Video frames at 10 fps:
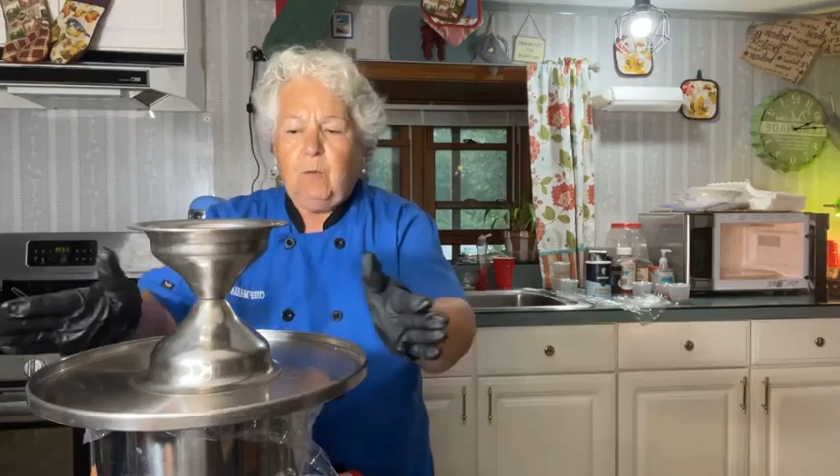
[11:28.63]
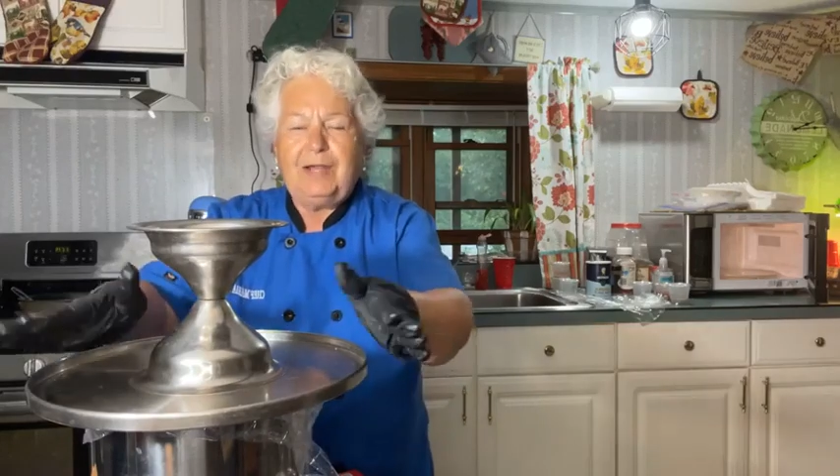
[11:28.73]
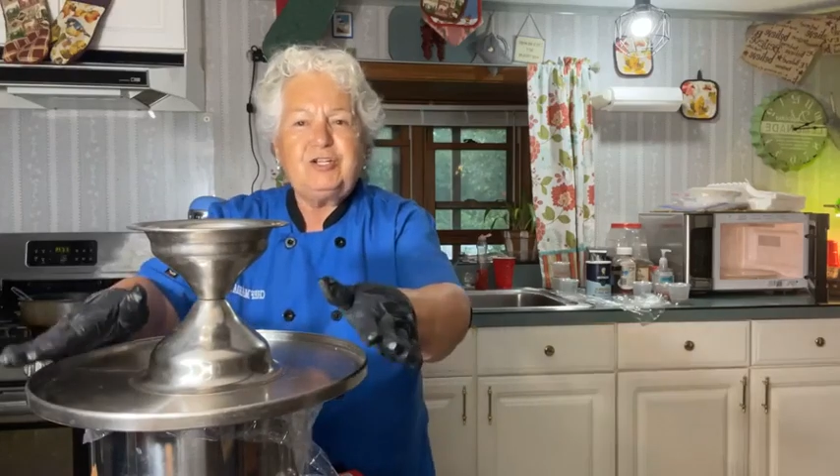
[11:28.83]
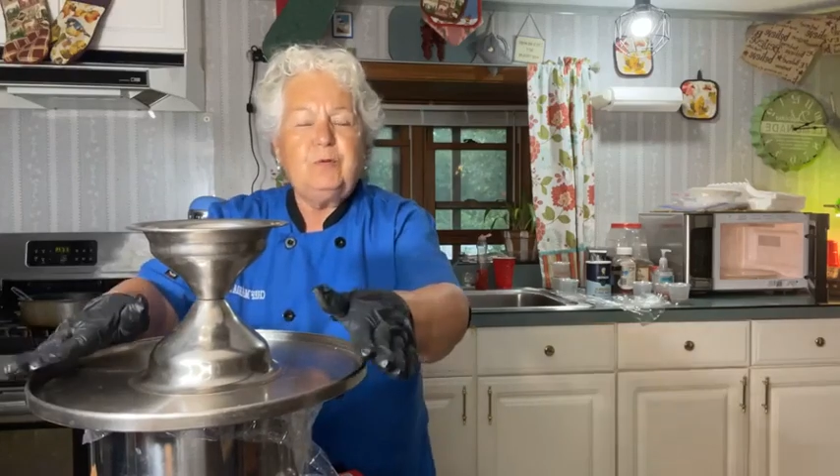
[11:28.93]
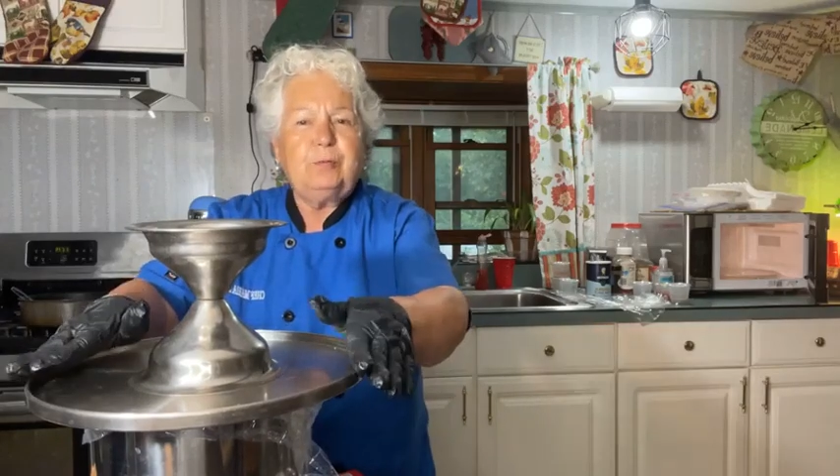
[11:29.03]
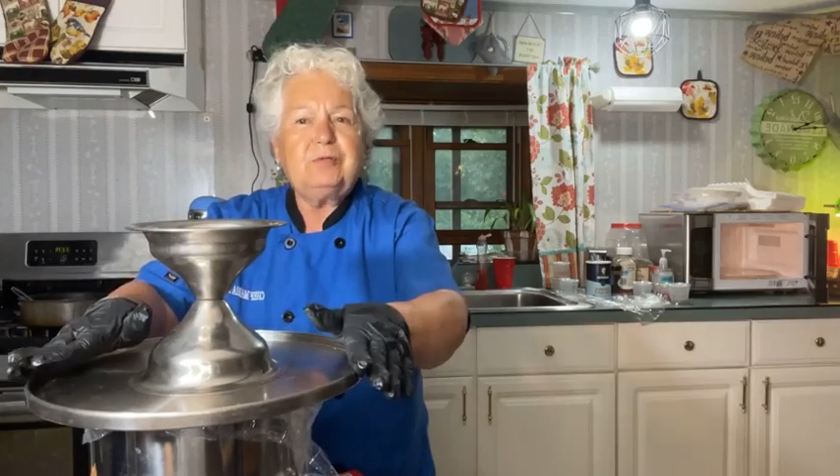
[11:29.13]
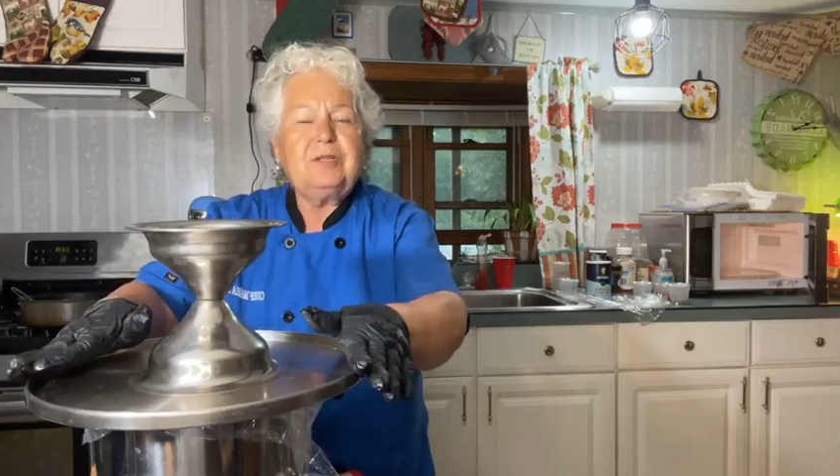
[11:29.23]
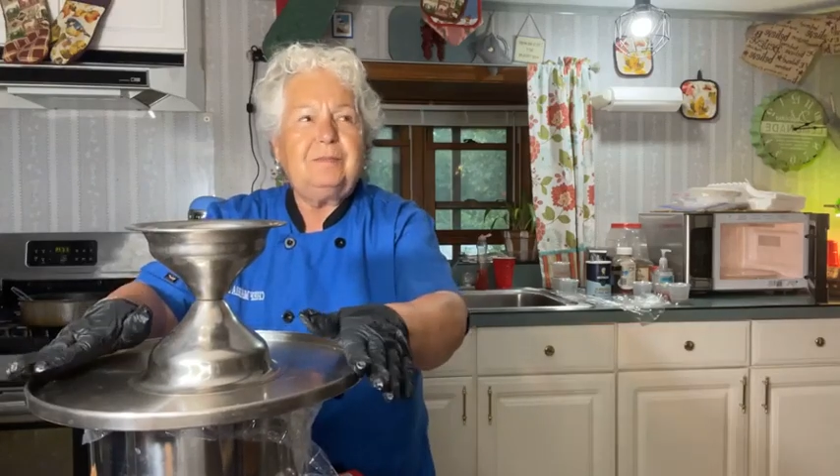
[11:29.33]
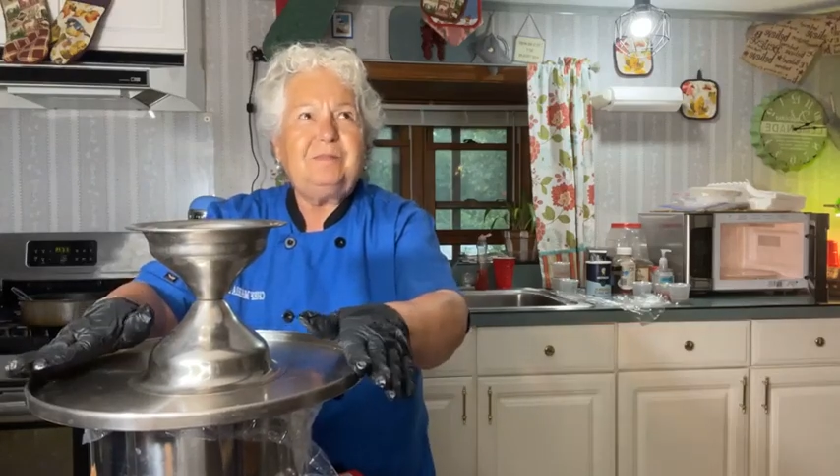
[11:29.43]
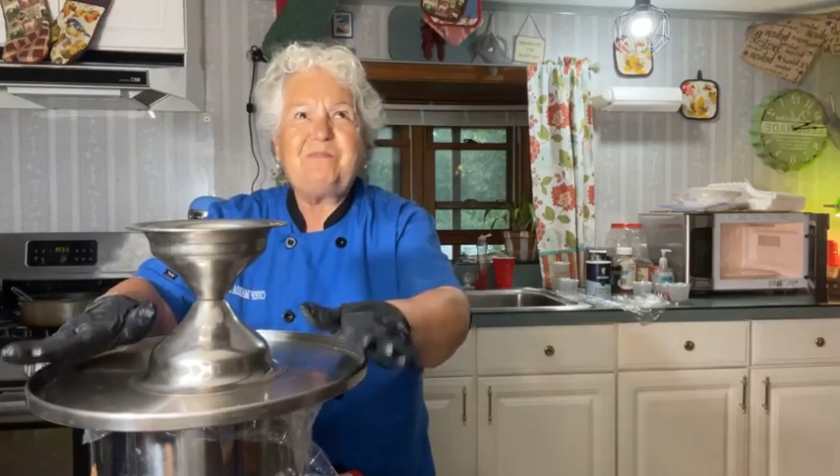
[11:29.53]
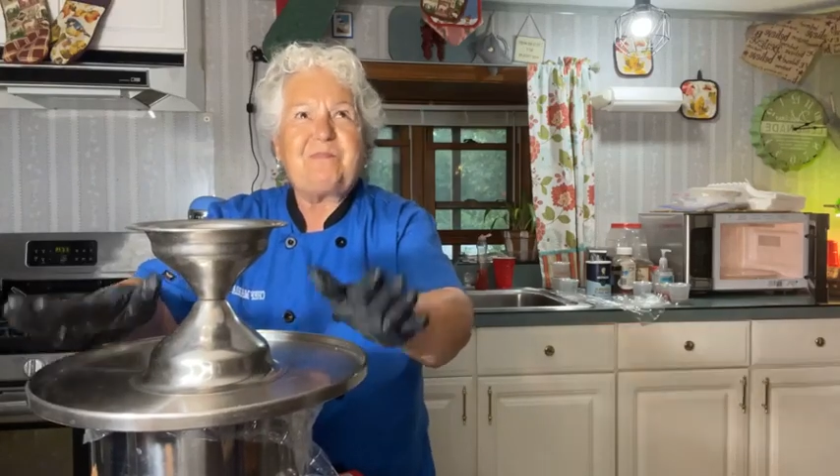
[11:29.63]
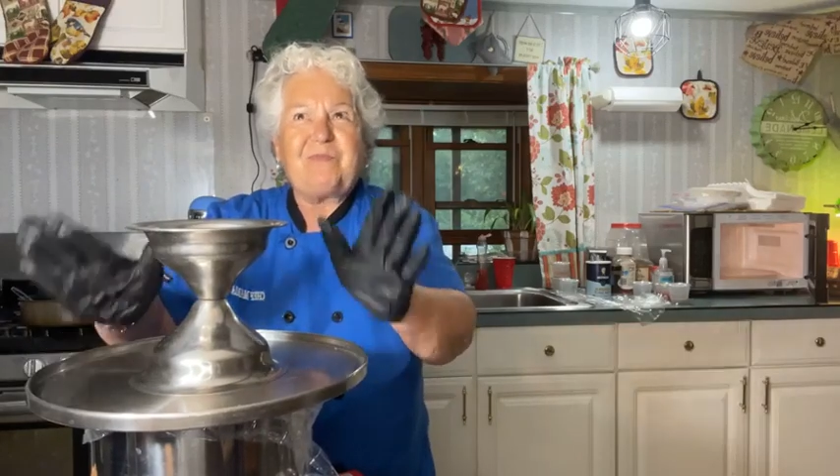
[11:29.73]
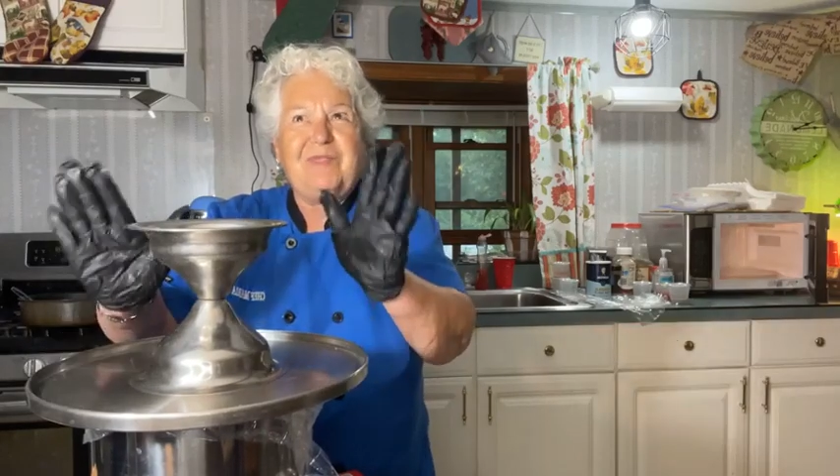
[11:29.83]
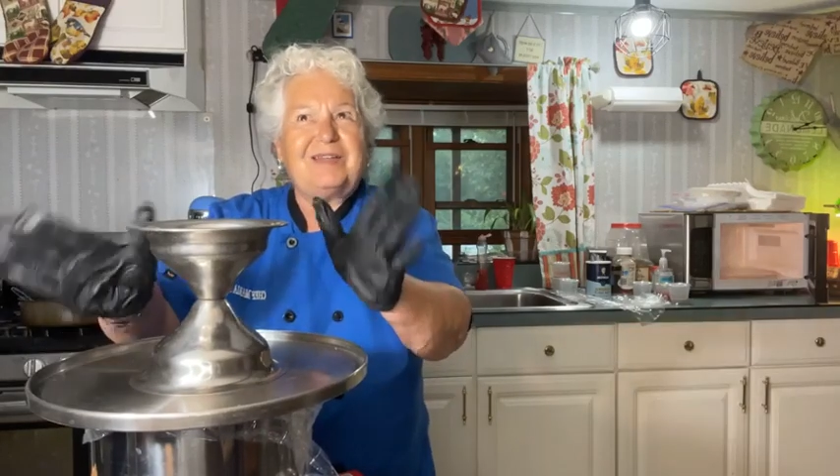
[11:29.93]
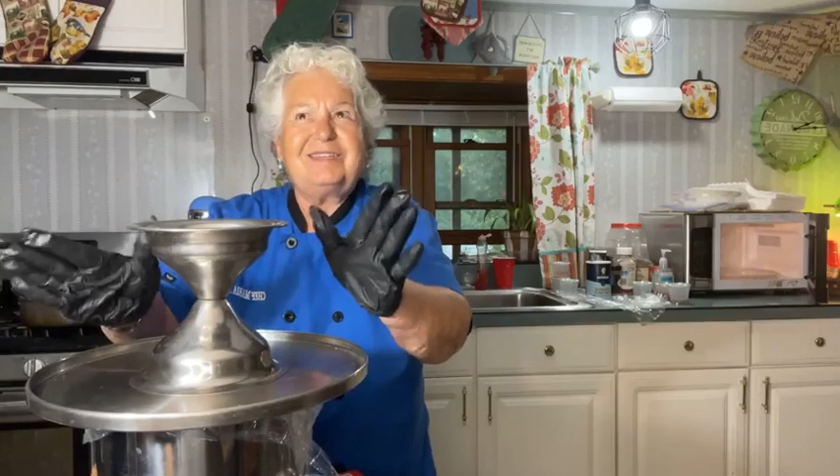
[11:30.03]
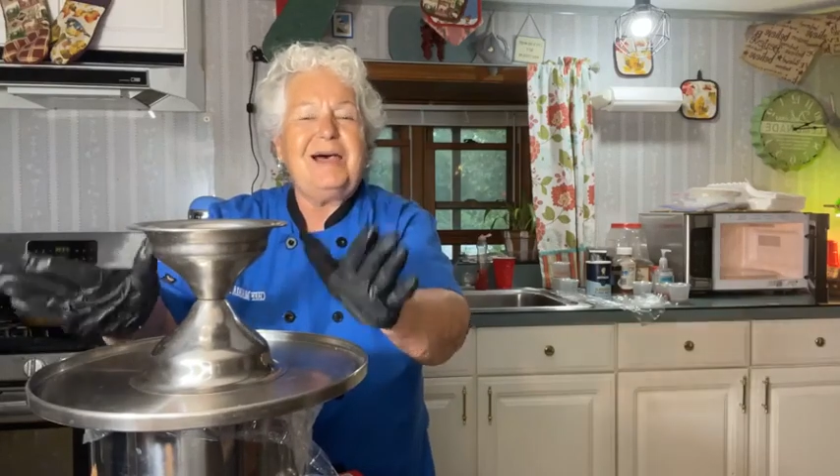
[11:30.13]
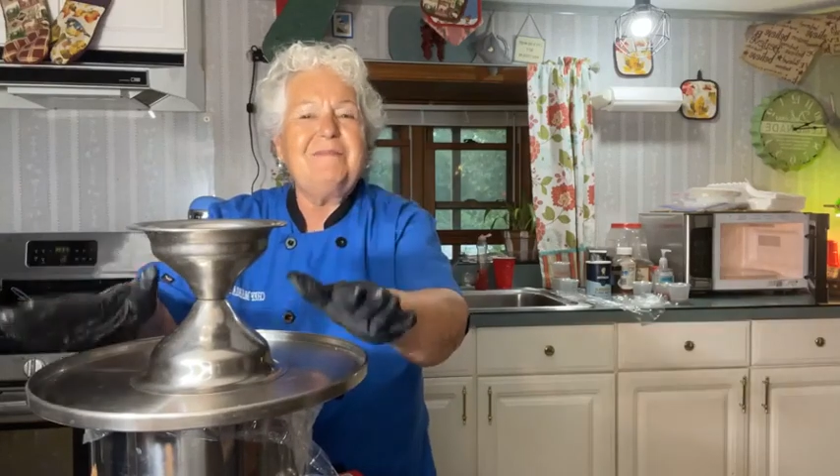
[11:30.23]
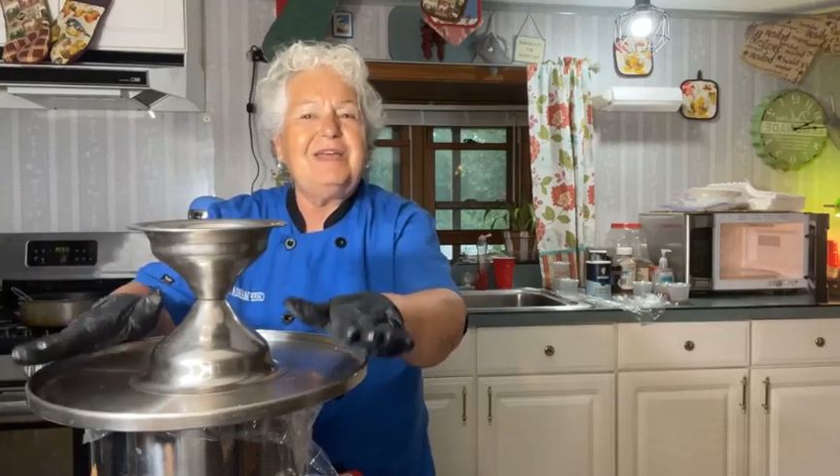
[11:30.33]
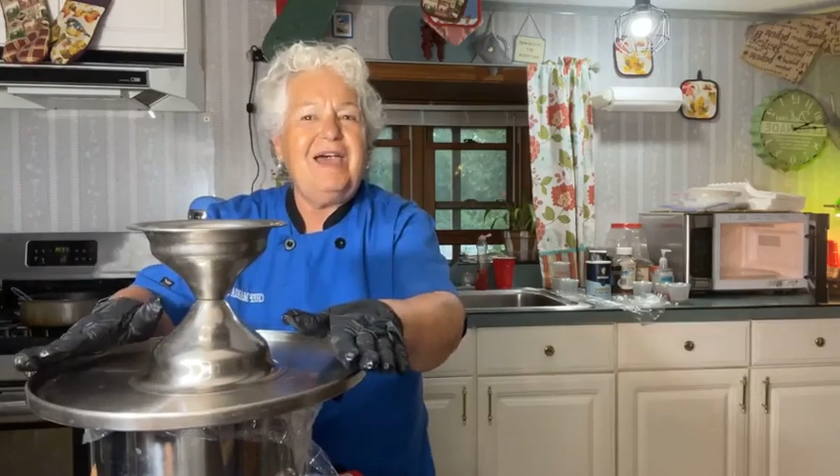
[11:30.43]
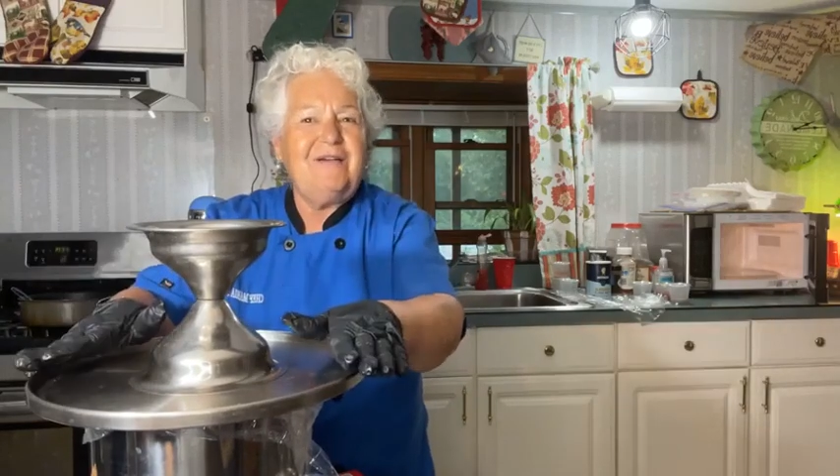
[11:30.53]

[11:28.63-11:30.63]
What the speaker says: Once you put something